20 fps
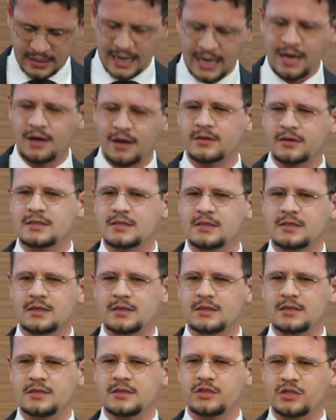our
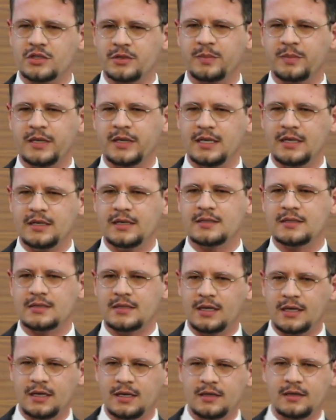citizenship is
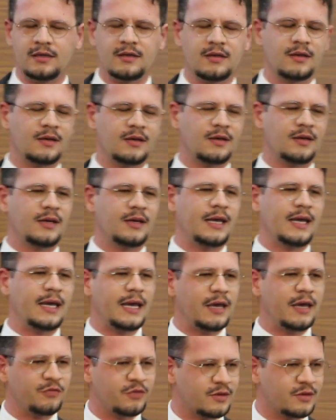in
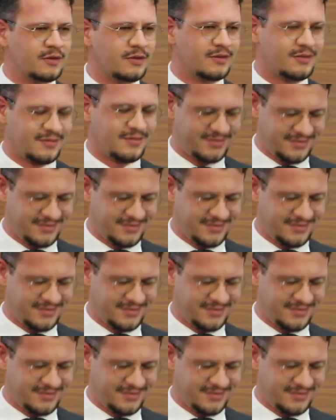heaven.